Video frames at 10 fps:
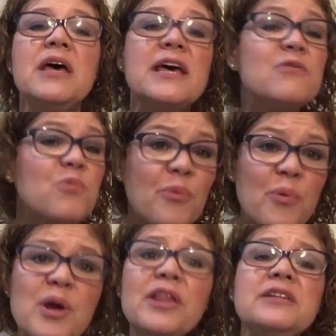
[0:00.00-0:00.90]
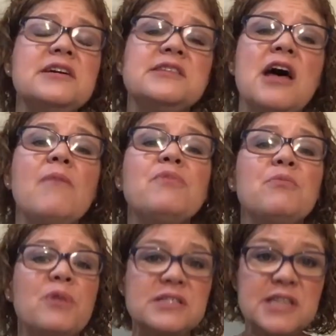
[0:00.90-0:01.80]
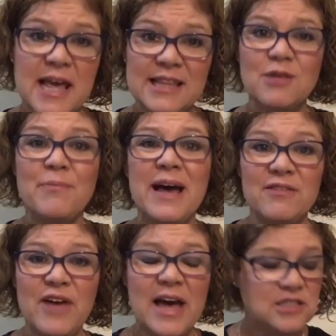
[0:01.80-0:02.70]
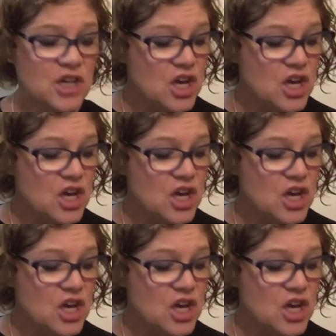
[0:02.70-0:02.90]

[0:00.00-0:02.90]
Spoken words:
It really does help them retain the math fact.